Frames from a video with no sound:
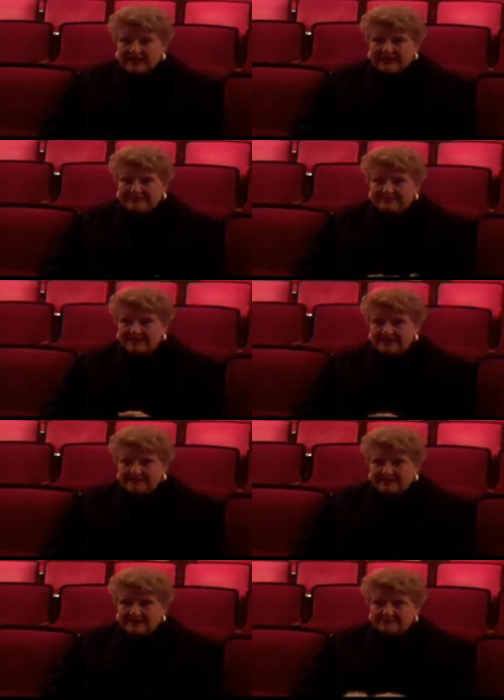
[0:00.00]
and they
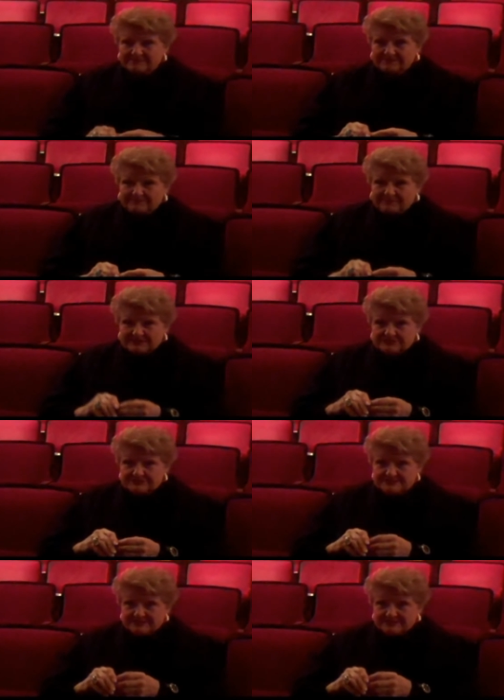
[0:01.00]
get pictures